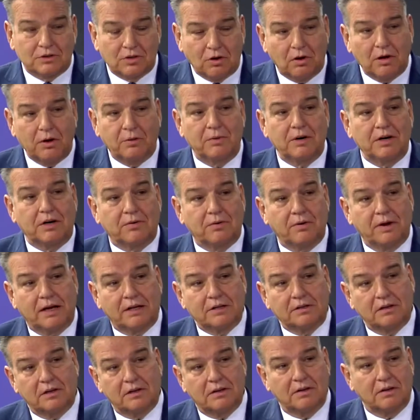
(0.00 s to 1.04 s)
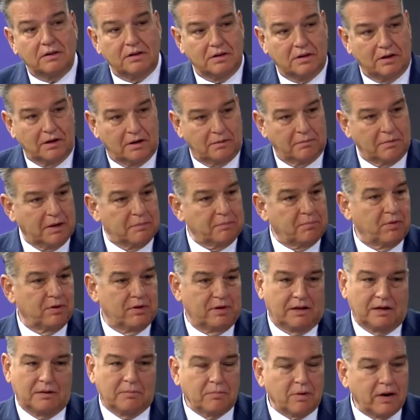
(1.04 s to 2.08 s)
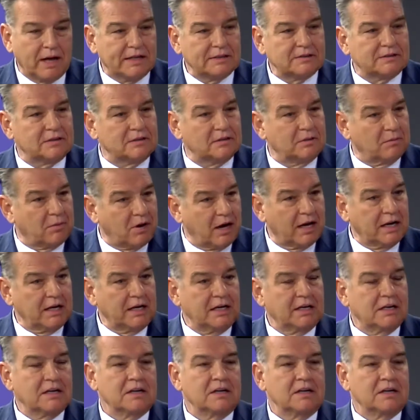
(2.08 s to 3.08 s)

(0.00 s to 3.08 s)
totally recreate and put implants in their body,